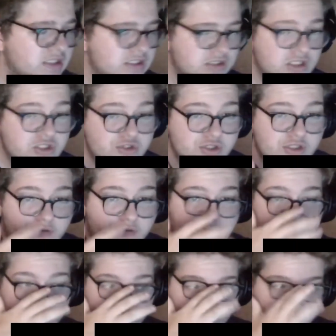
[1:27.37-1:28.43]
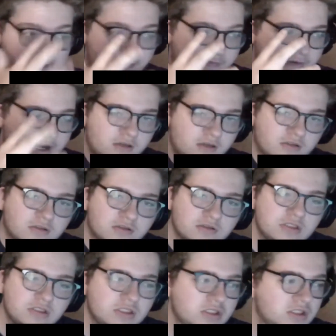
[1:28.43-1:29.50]
you know fi- like a final
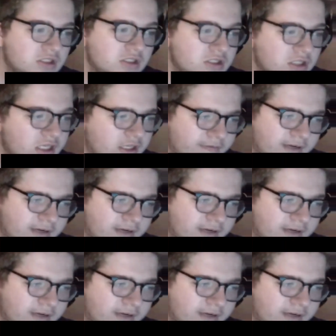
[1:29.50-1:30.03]
like a final